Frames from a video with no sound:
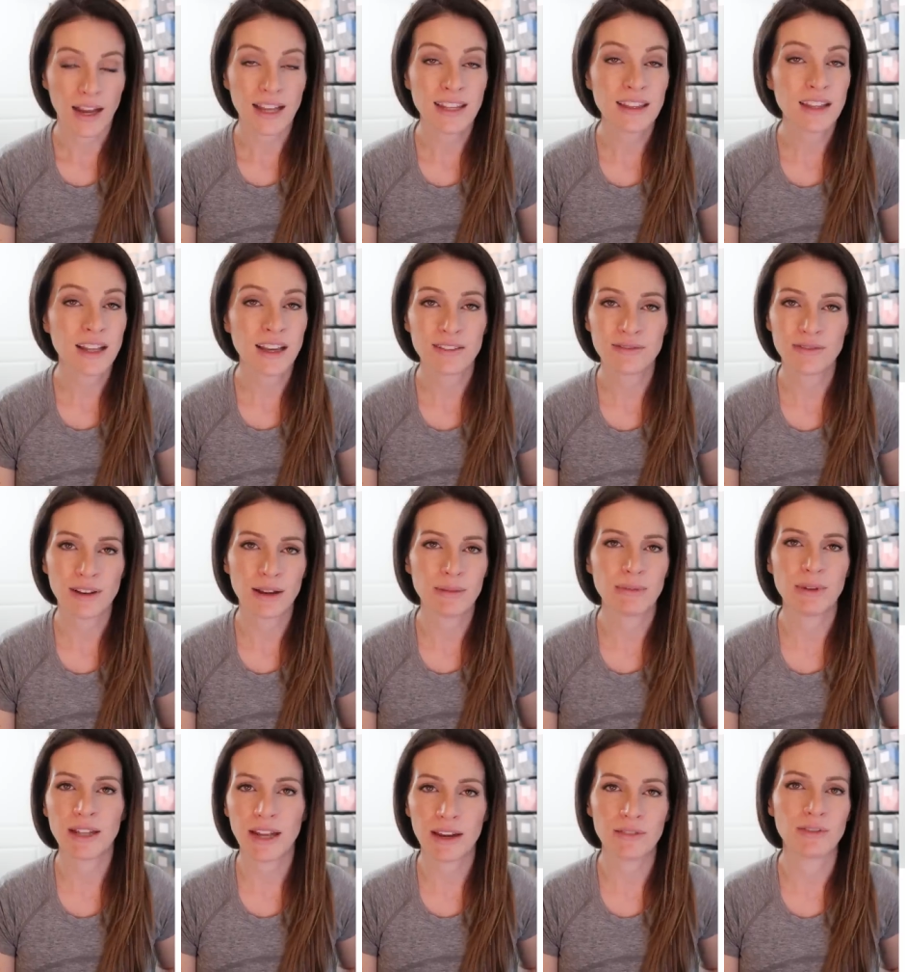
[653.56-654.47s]

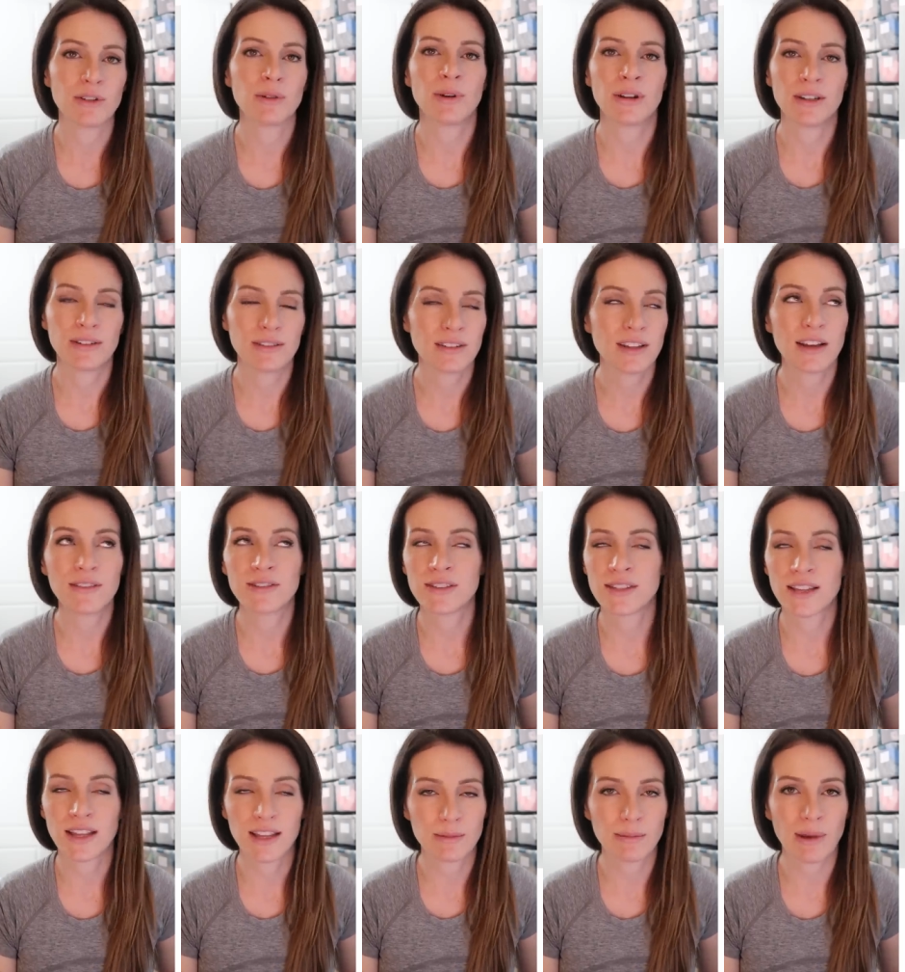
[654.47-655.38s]
Everyone loves
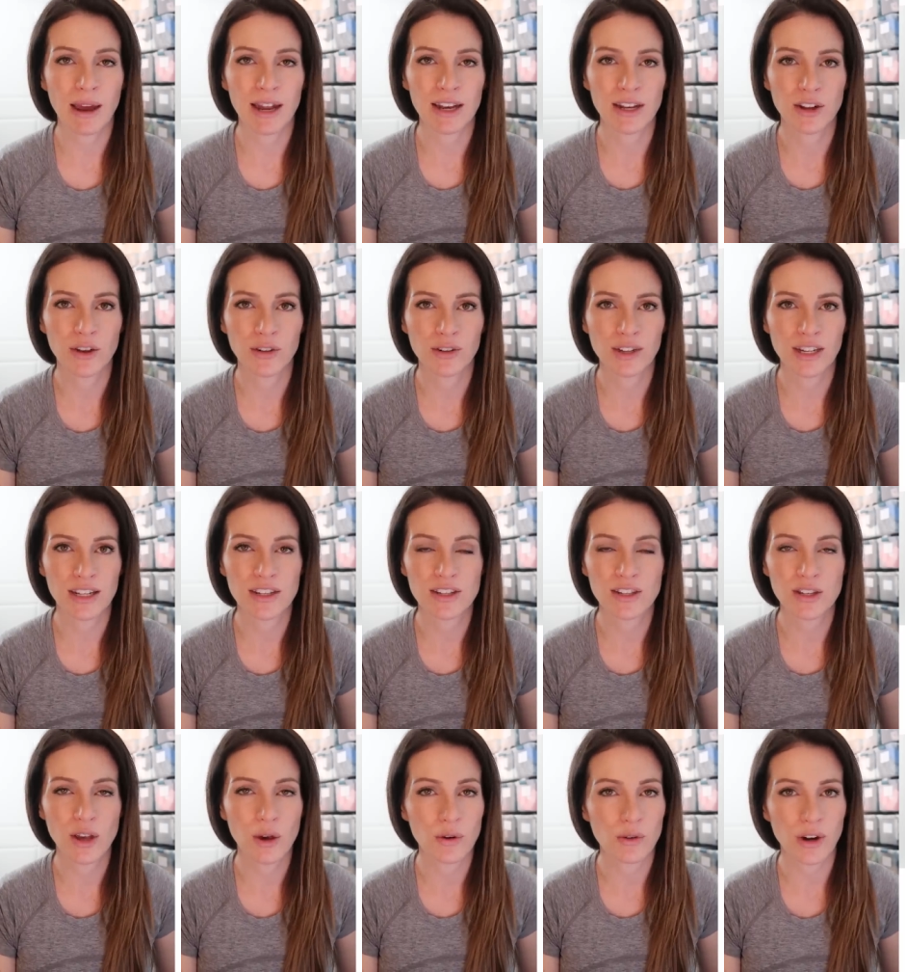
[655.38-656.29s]
selling Patagonia. It's
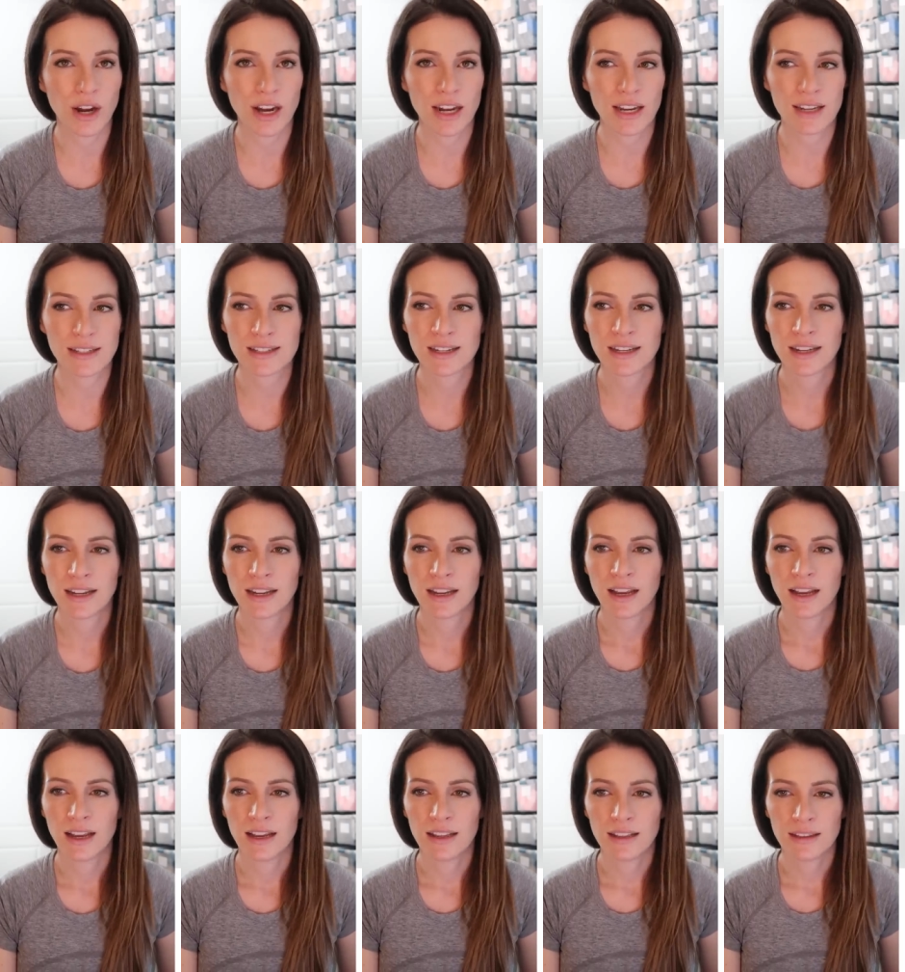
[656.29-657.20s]
so great.
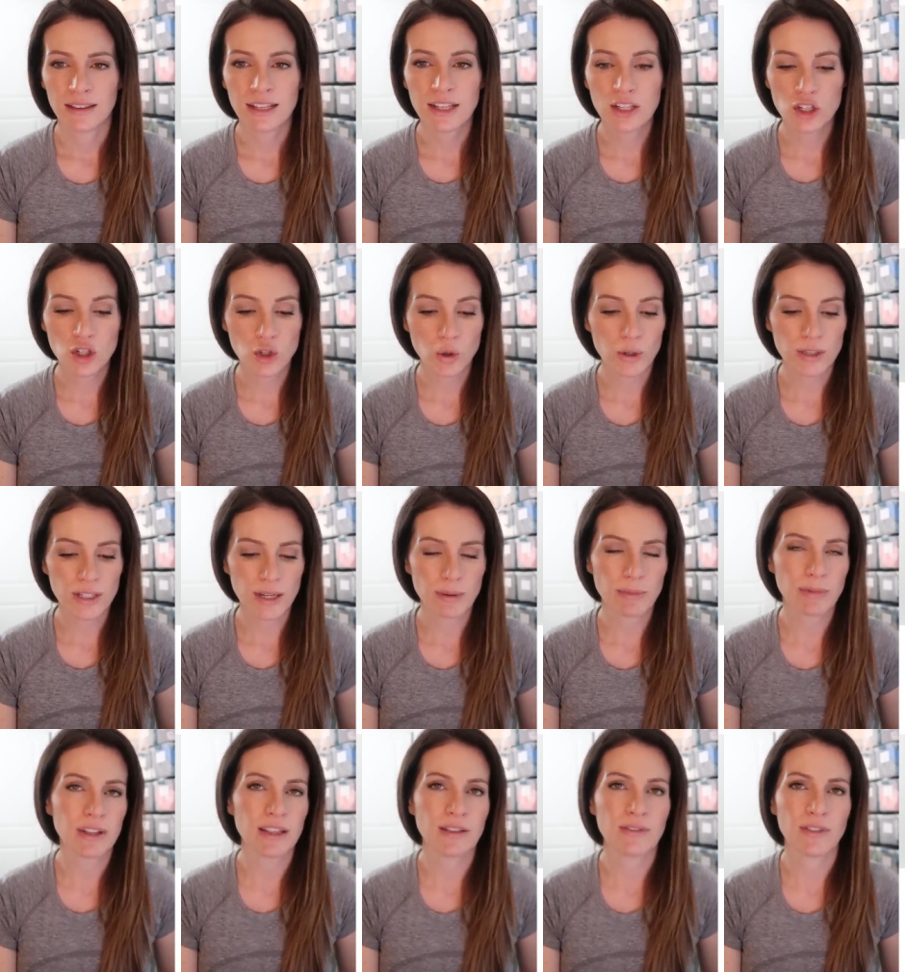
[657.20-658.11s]
These shorts, I
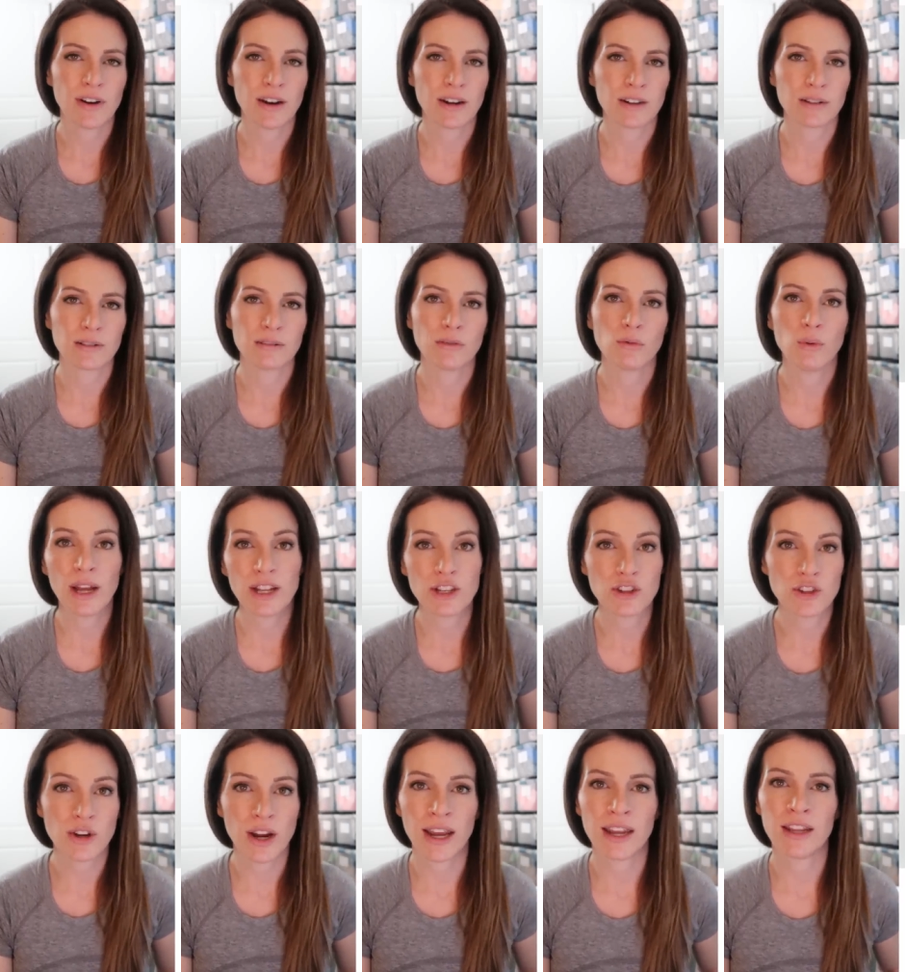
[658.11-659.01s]
believe, are wet
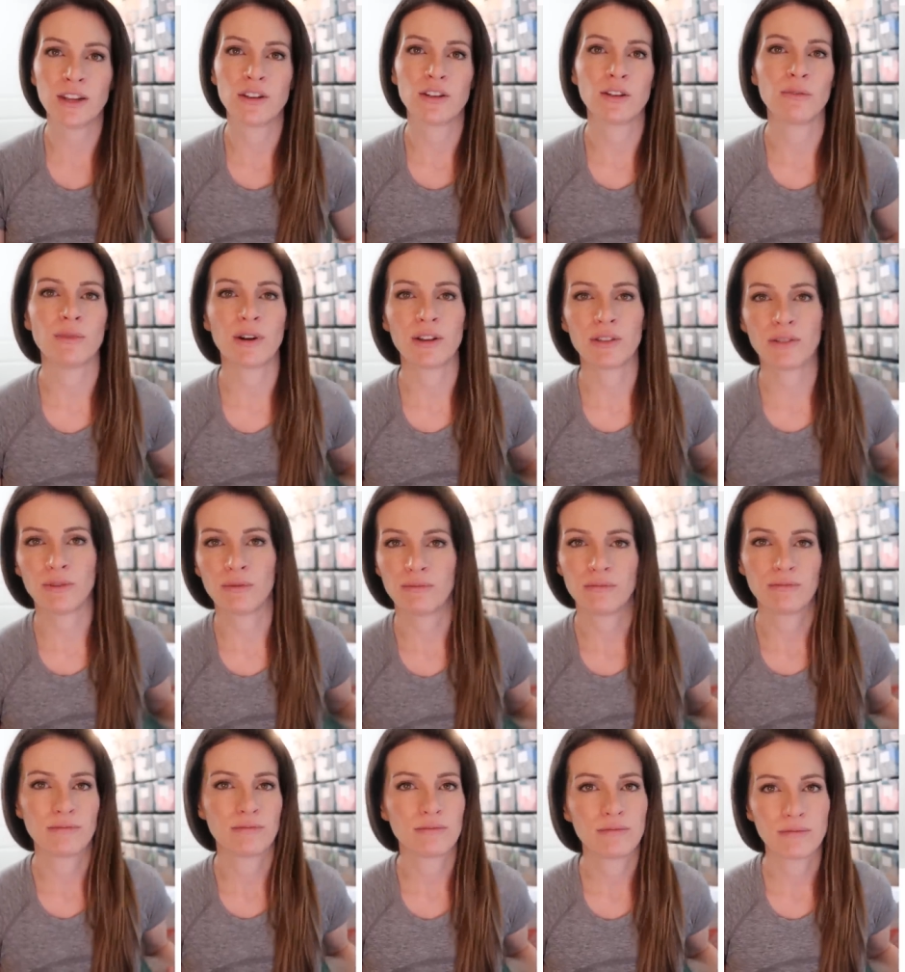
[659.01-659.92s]
dry. You can wear them